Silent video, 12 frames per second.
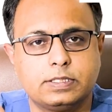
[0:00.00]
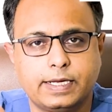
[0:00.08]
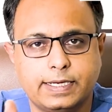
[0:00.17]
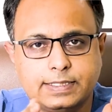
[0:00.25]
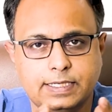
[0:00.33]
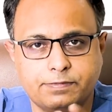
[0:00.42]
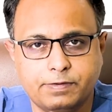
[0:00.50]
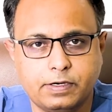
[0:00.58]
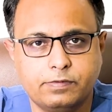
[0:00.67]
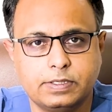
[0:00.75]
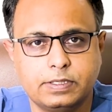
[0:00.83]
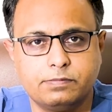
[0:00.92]
nicely
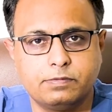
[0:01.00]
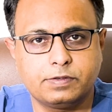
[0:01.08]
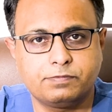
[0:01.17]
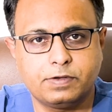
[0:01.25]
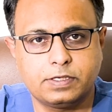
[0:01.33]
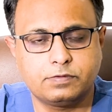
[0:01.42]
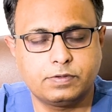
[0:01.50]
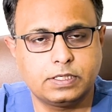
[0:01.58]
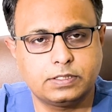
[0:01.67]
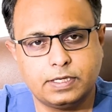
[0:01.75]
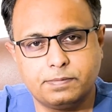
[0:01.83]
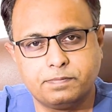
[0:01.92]
fixed with the
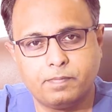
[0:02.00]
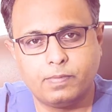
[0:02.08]
stem.